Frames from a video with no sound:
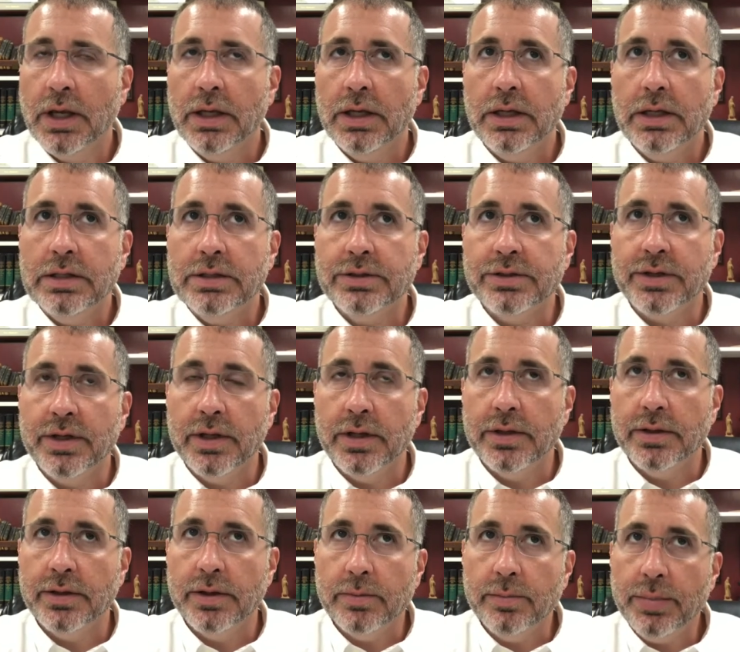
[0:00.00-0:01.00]
is
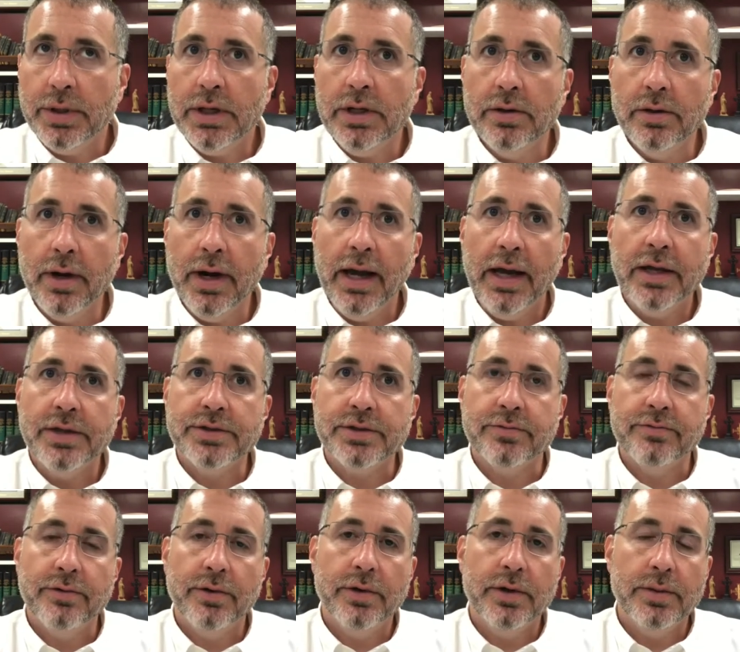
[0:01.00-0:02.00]
that Peter has a
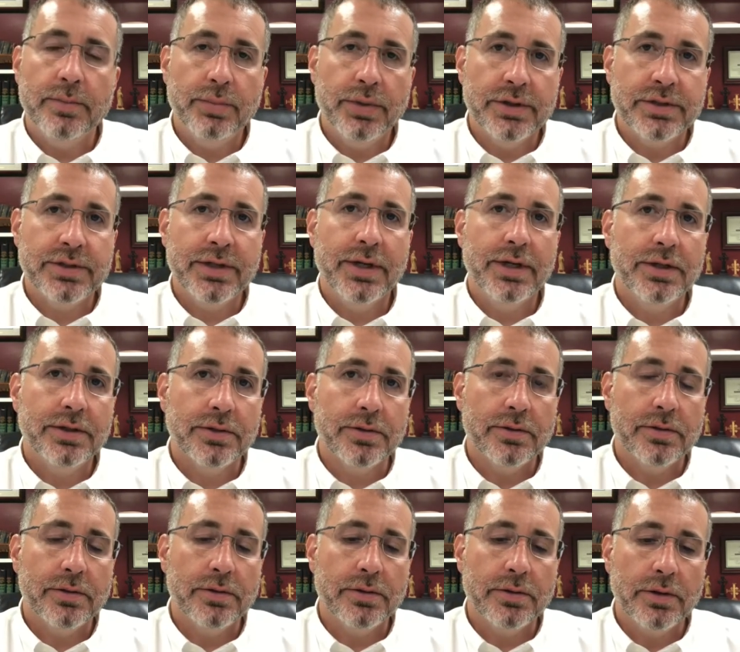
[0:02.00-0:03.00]
very
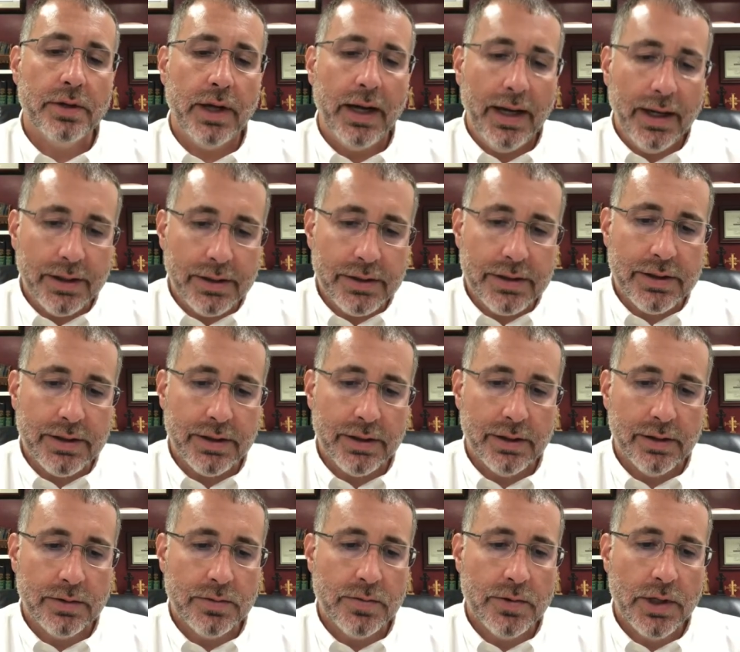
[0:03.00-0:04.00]
particular
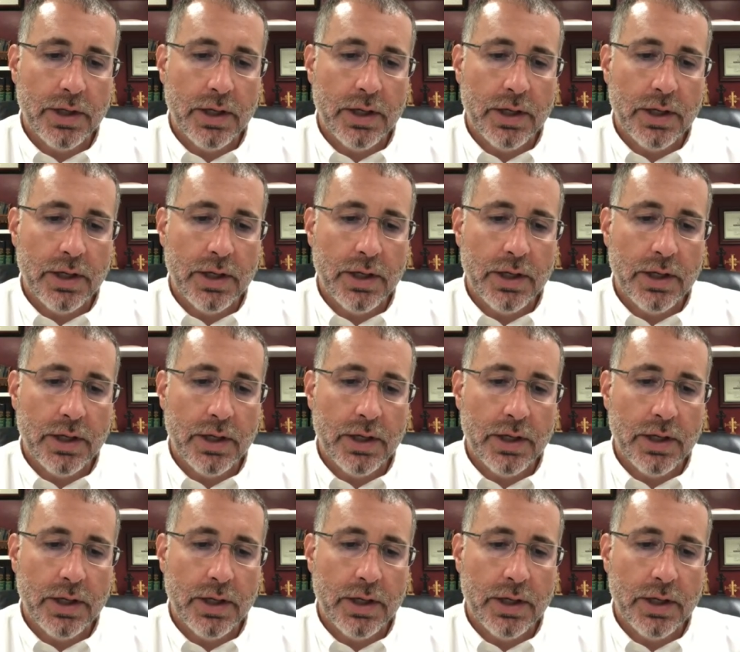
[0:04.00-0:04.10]
idea